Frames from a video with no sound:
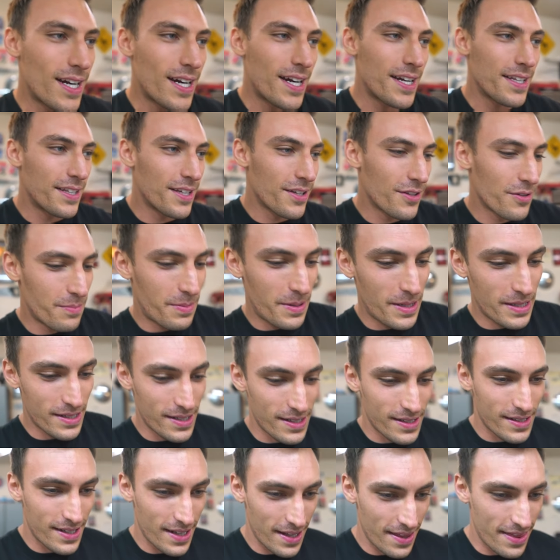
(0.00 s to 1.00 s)
right, the other
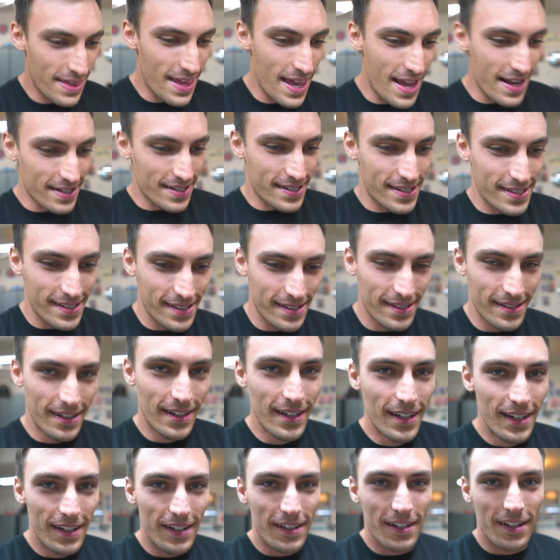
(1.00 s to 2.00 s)
pieces he thinks
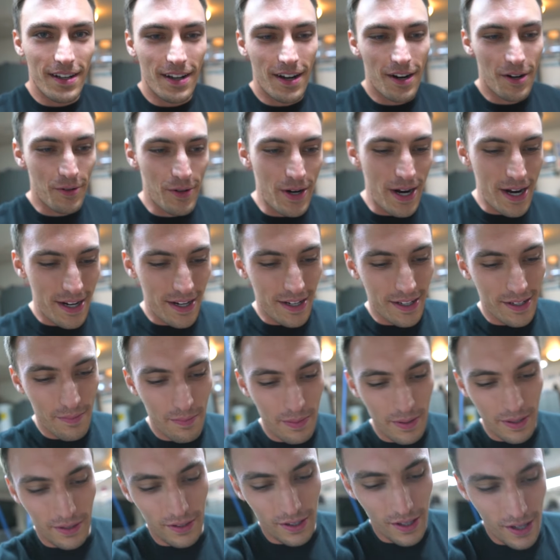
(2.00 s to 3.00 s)
are ready to
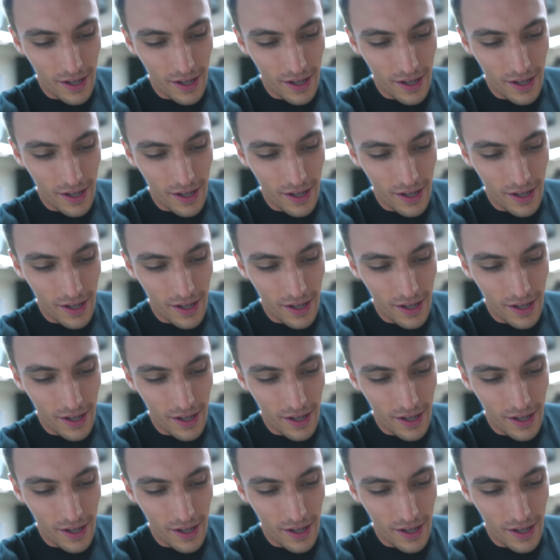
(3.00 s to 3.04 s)
peel